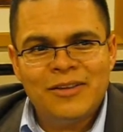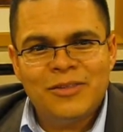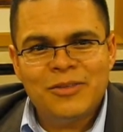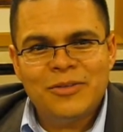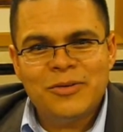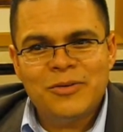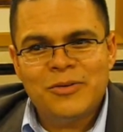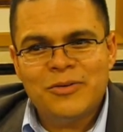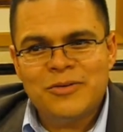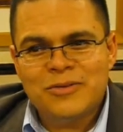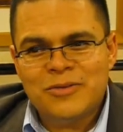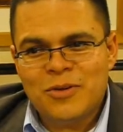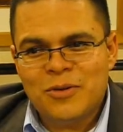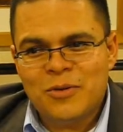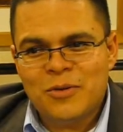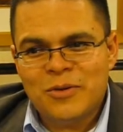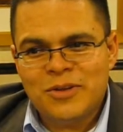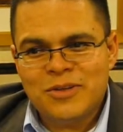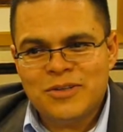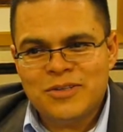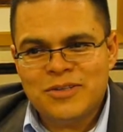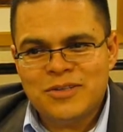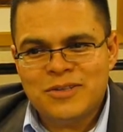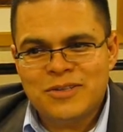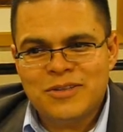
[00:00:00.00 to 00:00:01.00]
there's
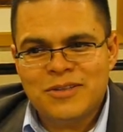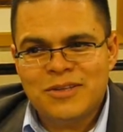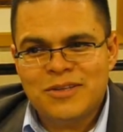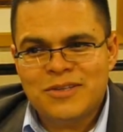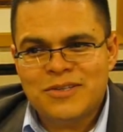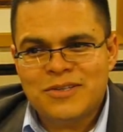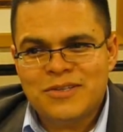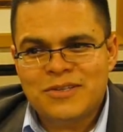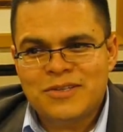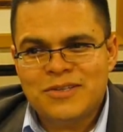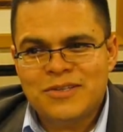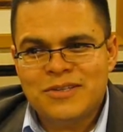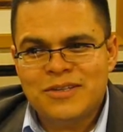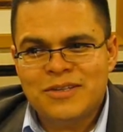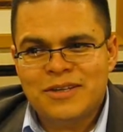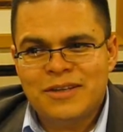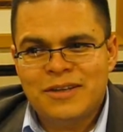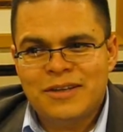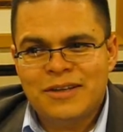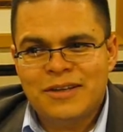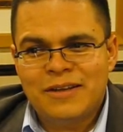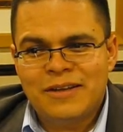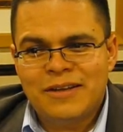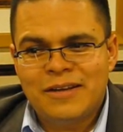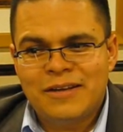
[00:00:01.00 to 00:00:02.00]
always this
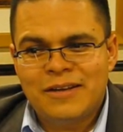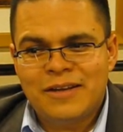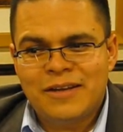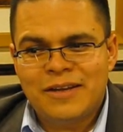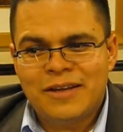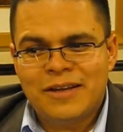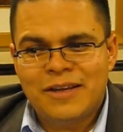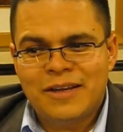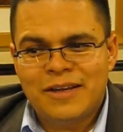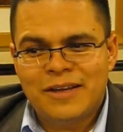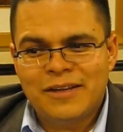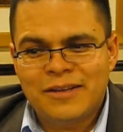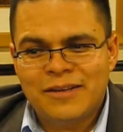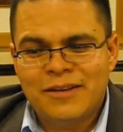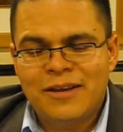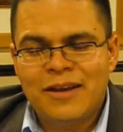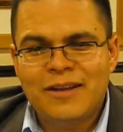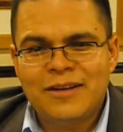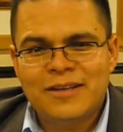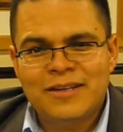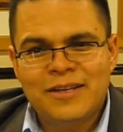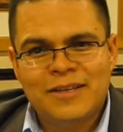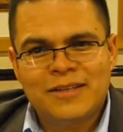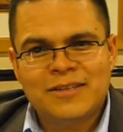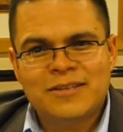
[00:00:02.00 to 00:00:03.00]

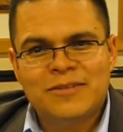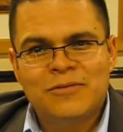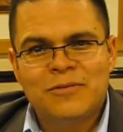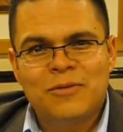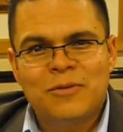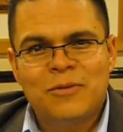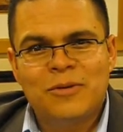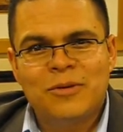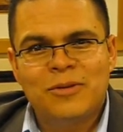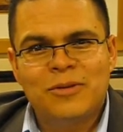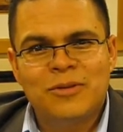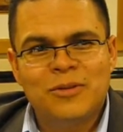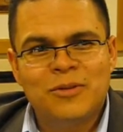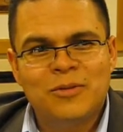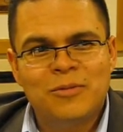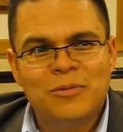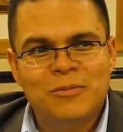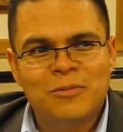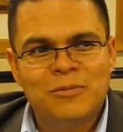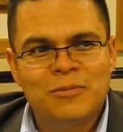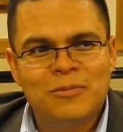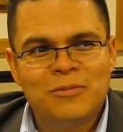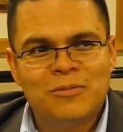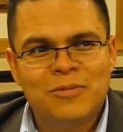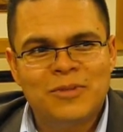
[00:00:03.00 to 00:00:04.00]
contest for the
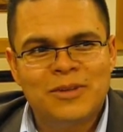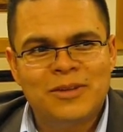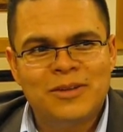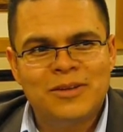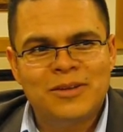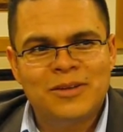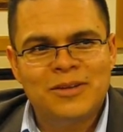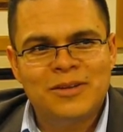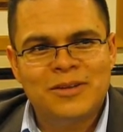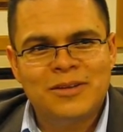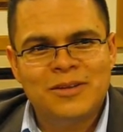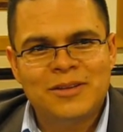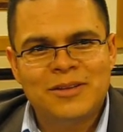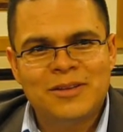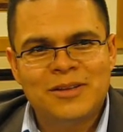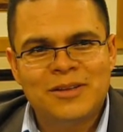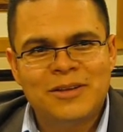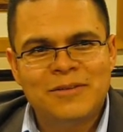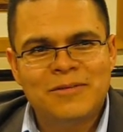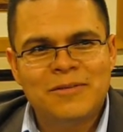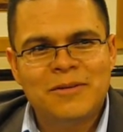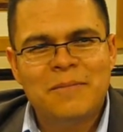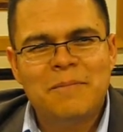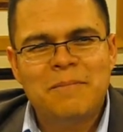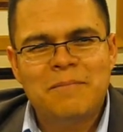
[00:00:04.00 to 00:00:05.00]

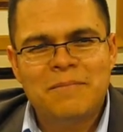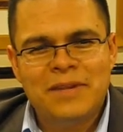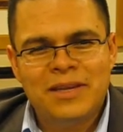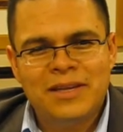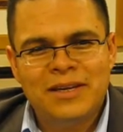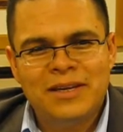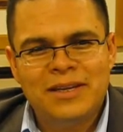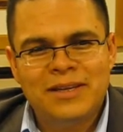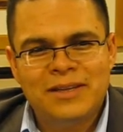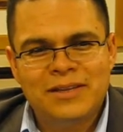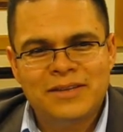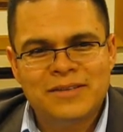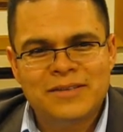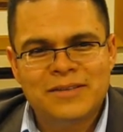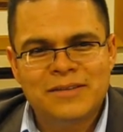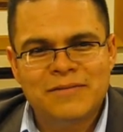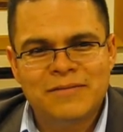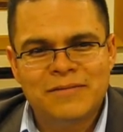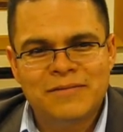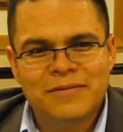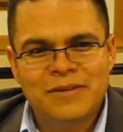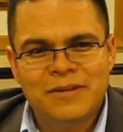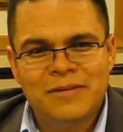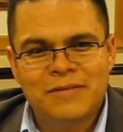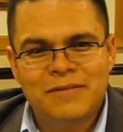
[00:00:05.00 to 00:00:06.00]
different meanings
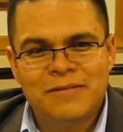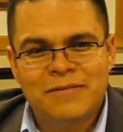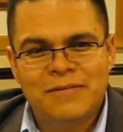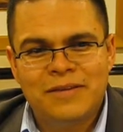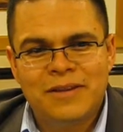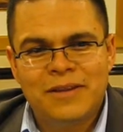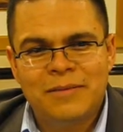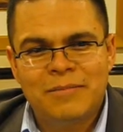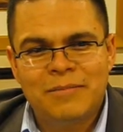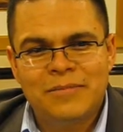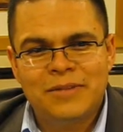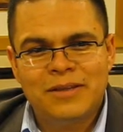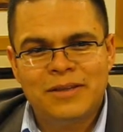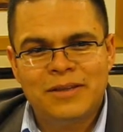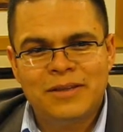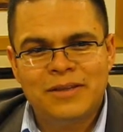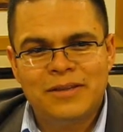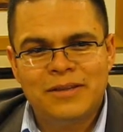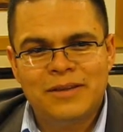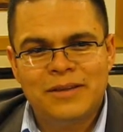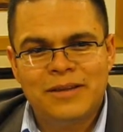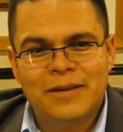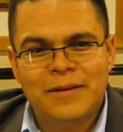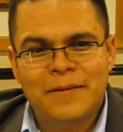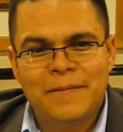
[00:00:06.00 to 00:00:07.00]
of family
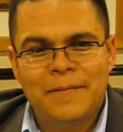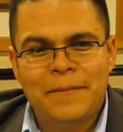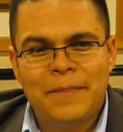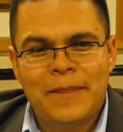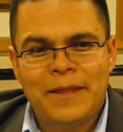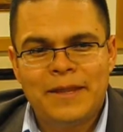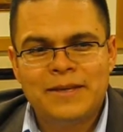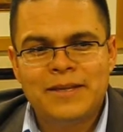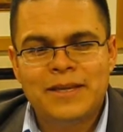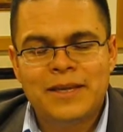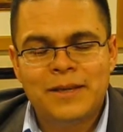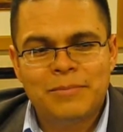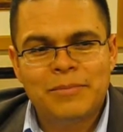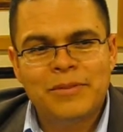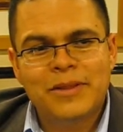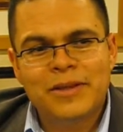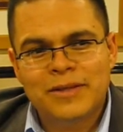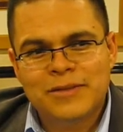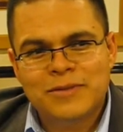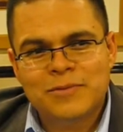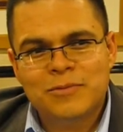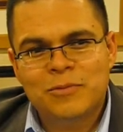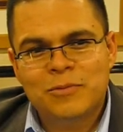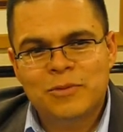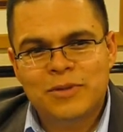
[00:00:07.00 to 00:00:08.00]
that take
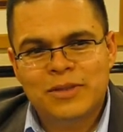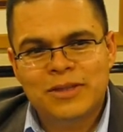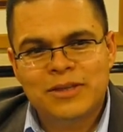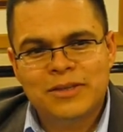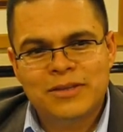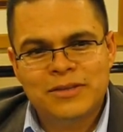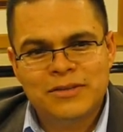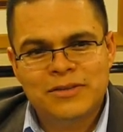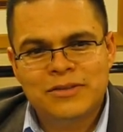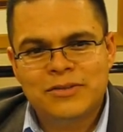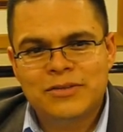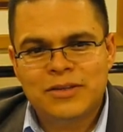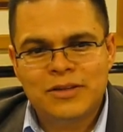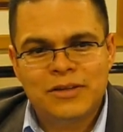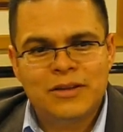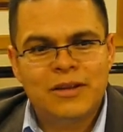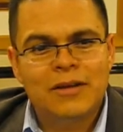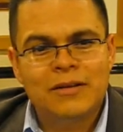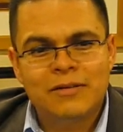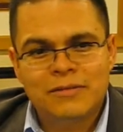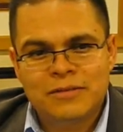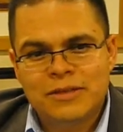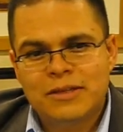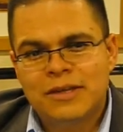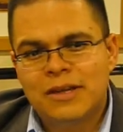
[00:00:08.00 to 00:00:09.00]
place within
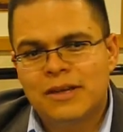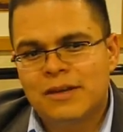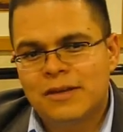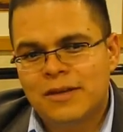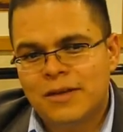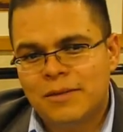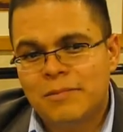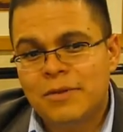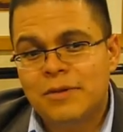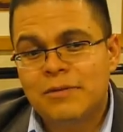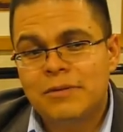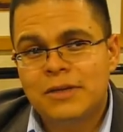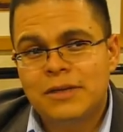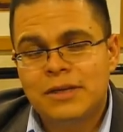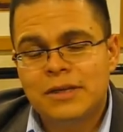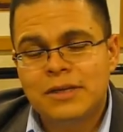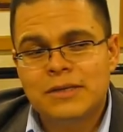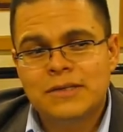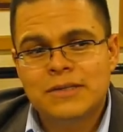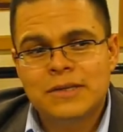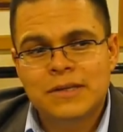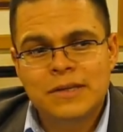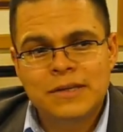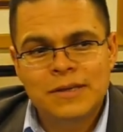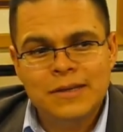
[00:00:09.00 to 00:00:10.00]
Chicano and Chicana
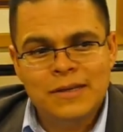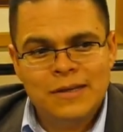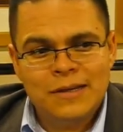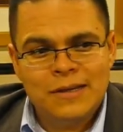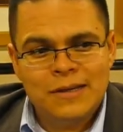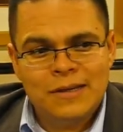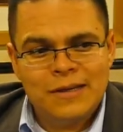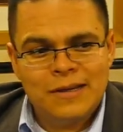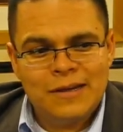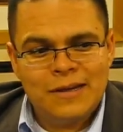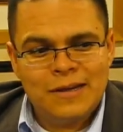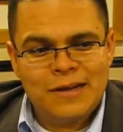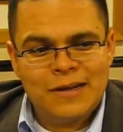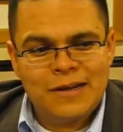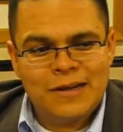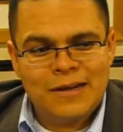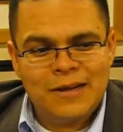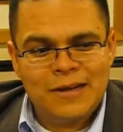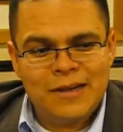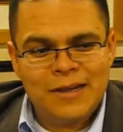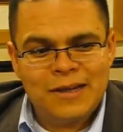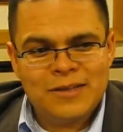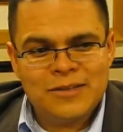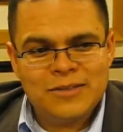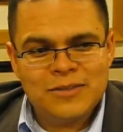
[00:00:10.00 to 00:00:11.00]
communities.
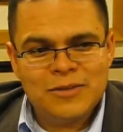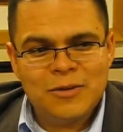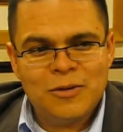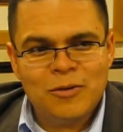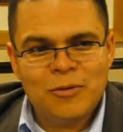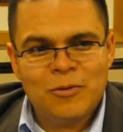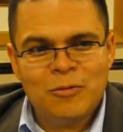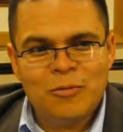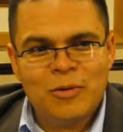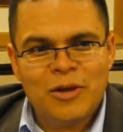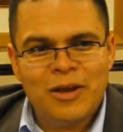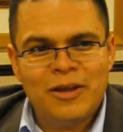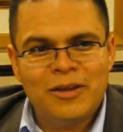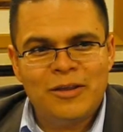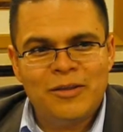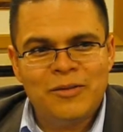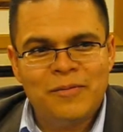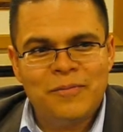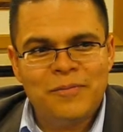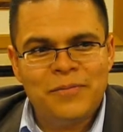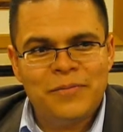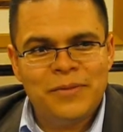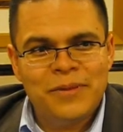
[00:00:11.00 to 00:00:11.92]
And so while